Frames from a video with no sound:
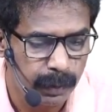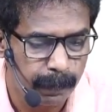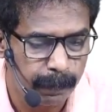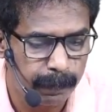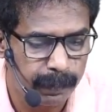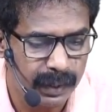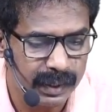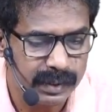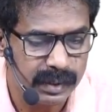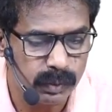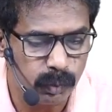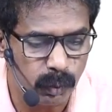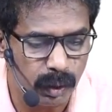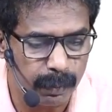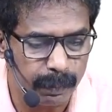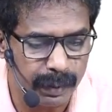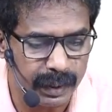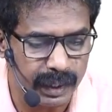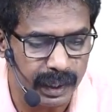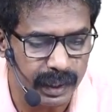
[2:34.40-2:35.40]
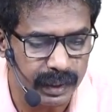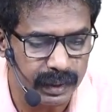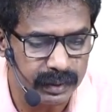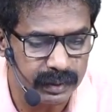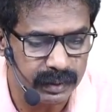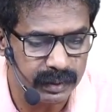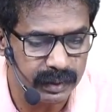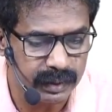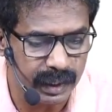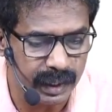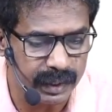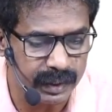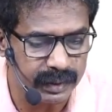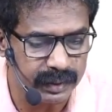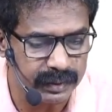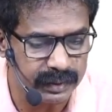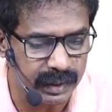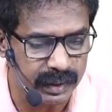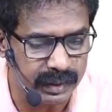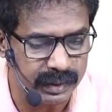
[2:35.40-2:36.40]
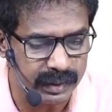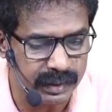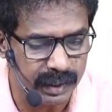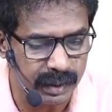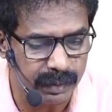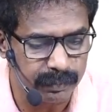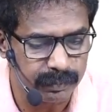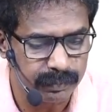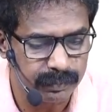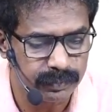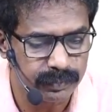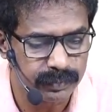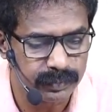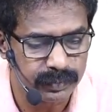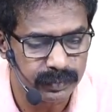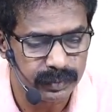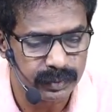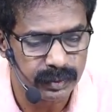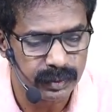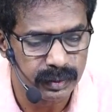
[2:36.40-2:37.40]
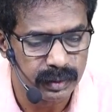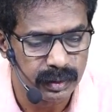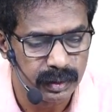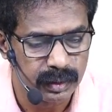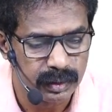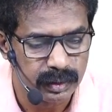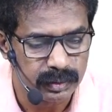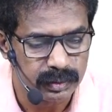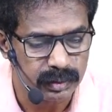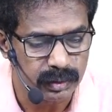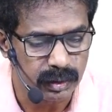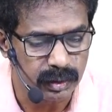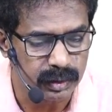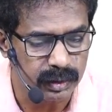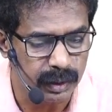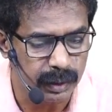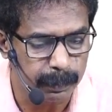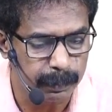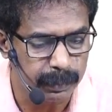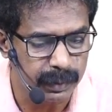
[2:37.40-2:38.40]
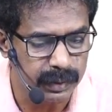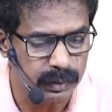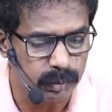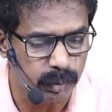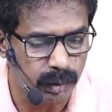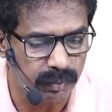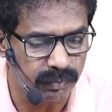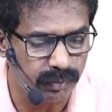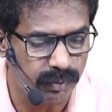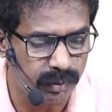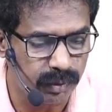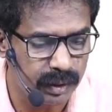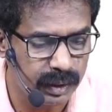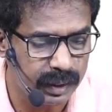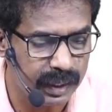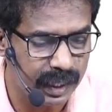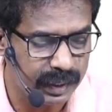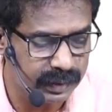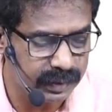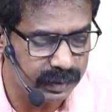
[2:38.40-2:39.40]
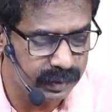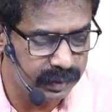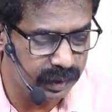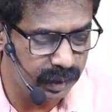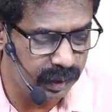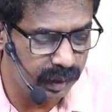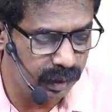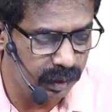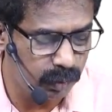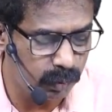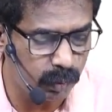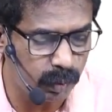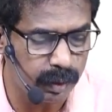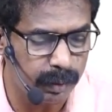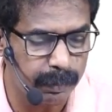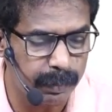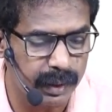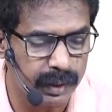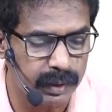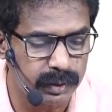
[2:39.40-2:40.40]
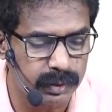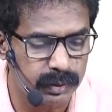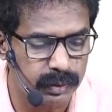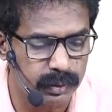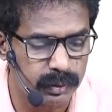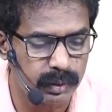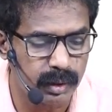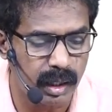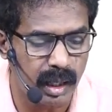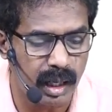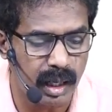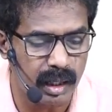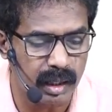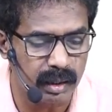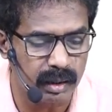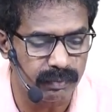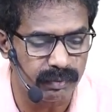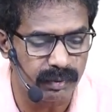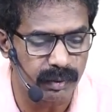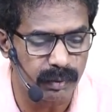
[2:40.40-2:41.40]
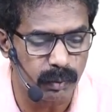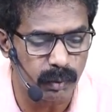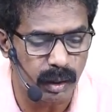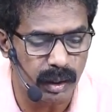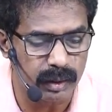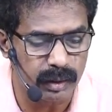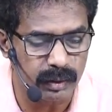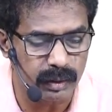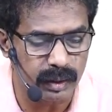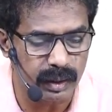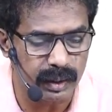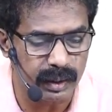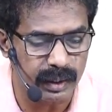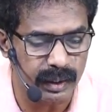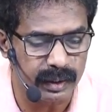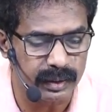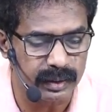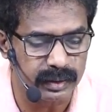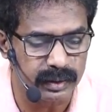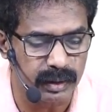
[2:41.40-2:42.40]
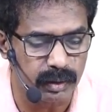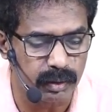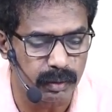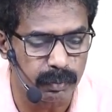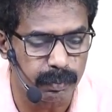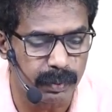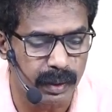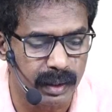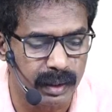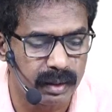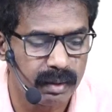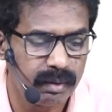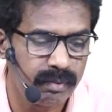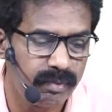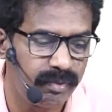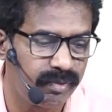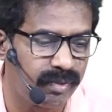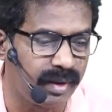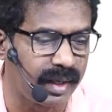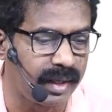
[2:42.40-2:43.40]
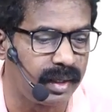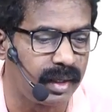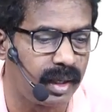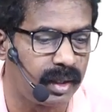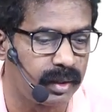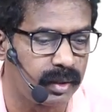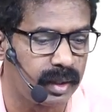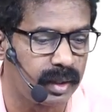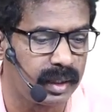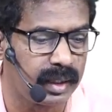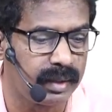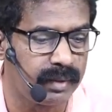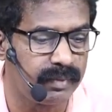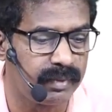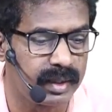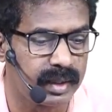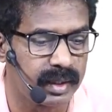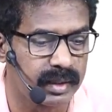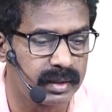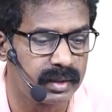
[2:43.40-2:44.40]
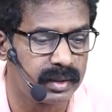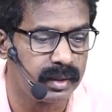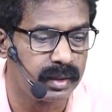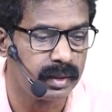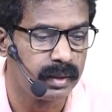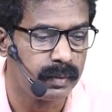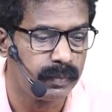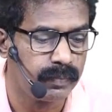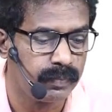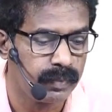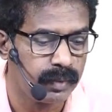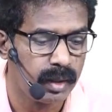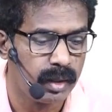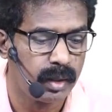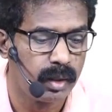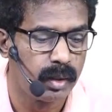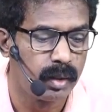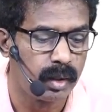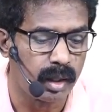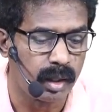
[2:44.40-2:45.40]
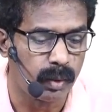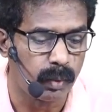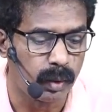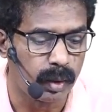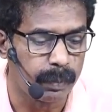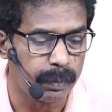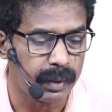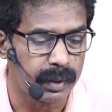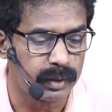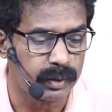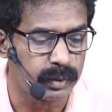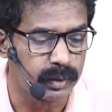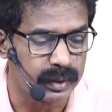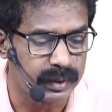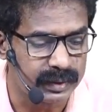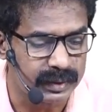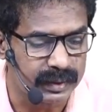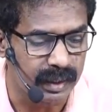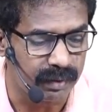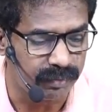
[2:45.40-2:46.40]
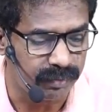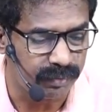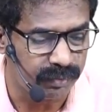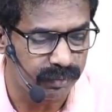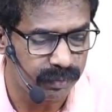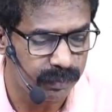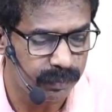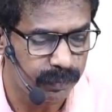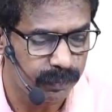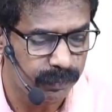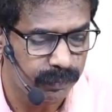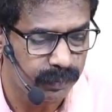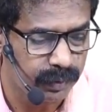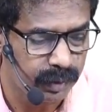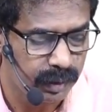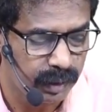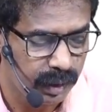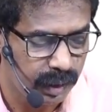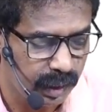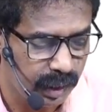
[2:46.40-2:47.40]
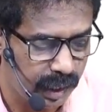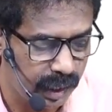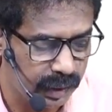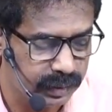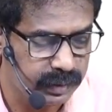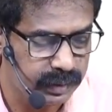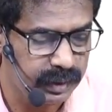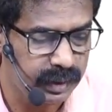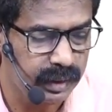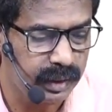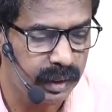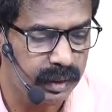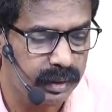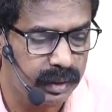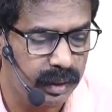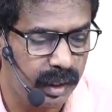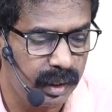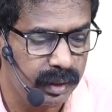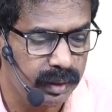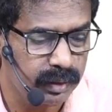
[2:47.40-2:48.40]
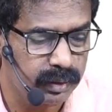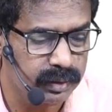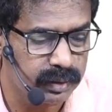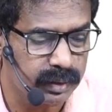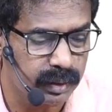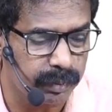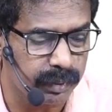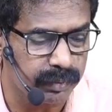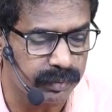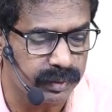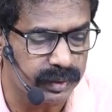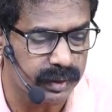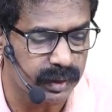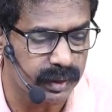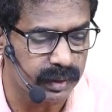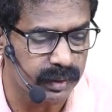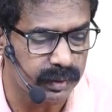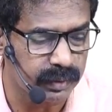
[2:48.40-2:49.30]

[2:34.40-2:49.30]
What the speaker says: Plus 1 by 8, 8 is LCM. So 3 plus 1, 4 cancel 1 by 2, or if you want you can write 0.5, or you can leave it as 1 by 2 itself. And see the third subdivision.